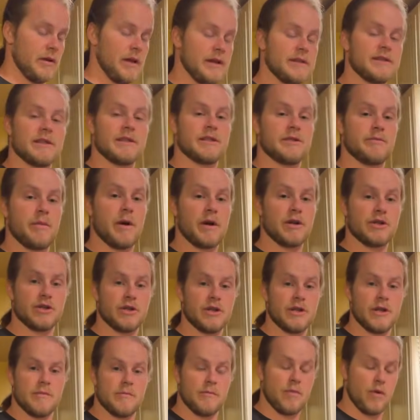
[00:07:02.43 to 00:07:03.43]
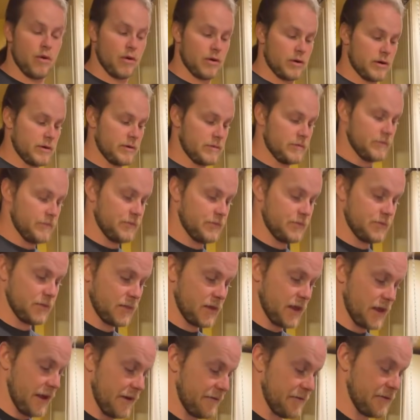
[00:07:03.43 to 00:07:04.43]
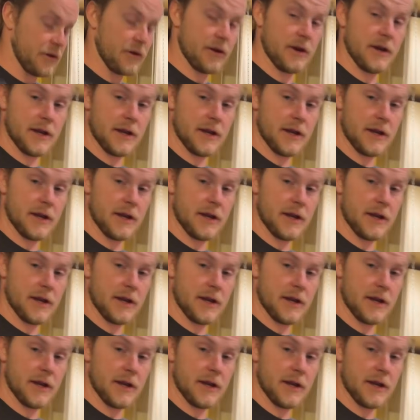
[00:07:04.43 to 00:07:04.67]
That's especially important if you're